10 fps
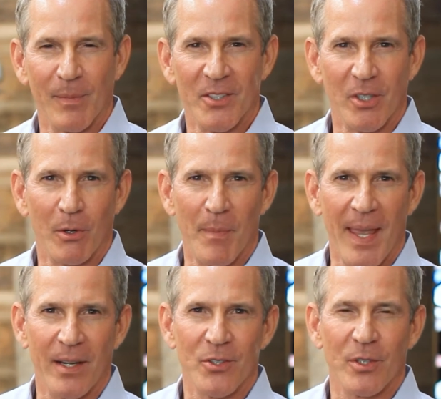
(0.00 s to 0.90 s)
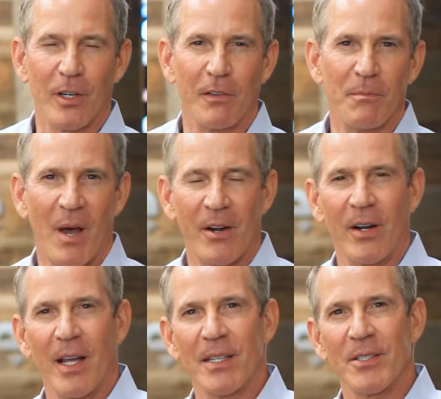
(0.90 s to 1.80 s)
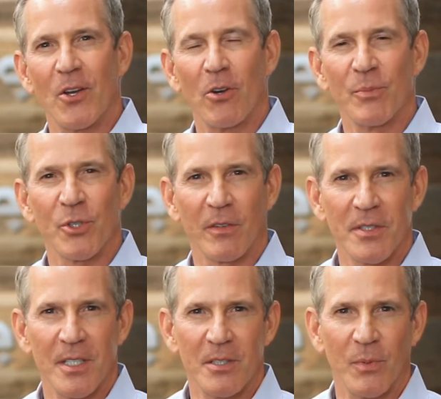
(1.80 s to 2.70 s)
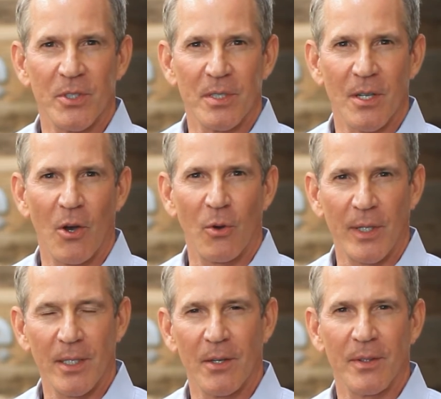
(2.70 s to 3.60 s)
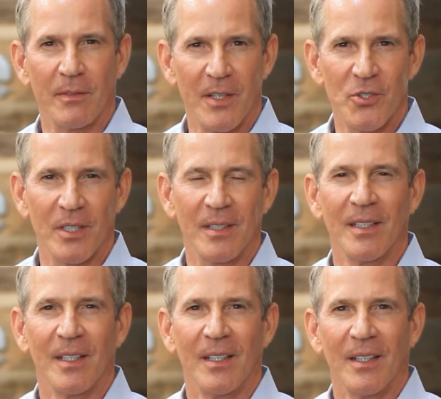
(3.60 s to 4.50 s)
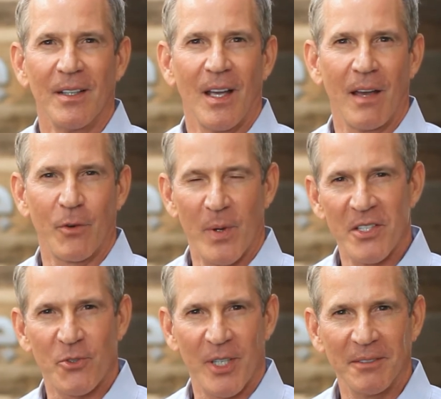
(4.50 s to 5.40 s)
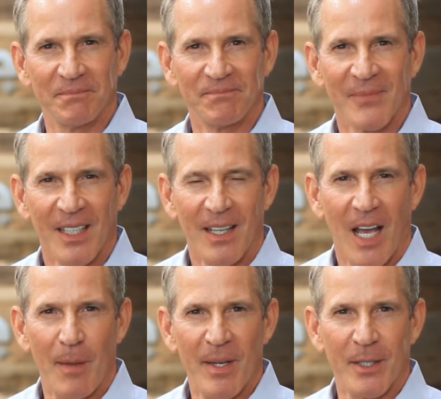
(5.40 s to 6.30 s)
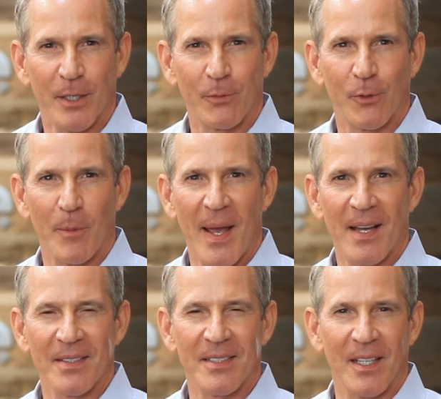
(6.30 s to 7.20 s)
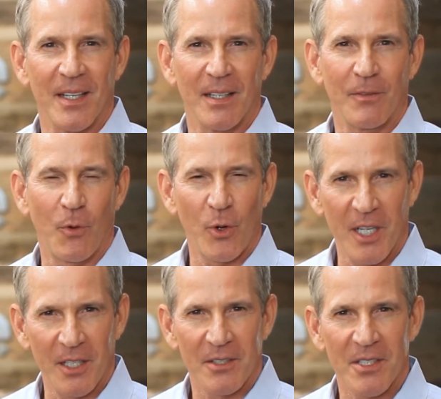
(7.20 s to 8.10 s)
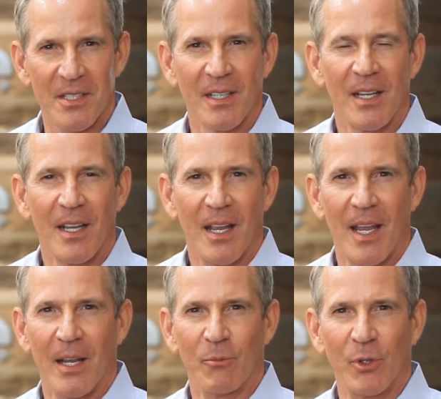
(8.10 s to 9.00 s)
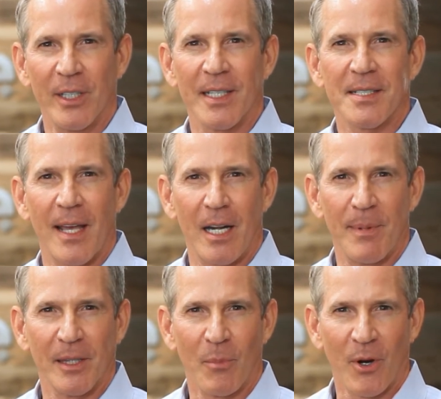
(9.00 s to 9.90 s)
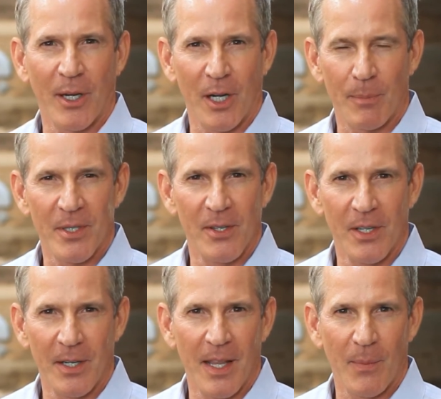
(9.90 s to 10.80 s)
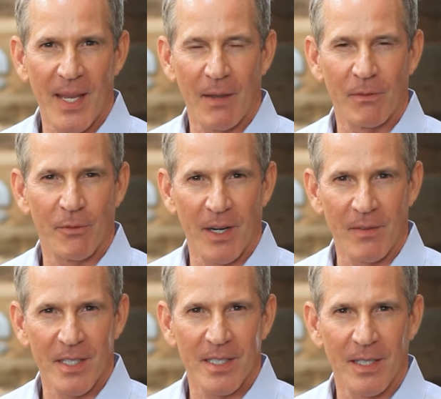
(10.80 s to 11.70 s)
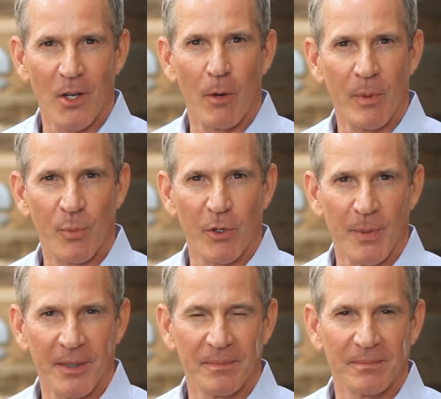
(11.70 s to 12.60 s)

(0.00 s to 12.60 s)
the general manager of Modernize Home Services, which is a wholly owned division of QuinStreet. I've been here for about 4 years and really excited about the market opportunity that we have in front of us in home improvement.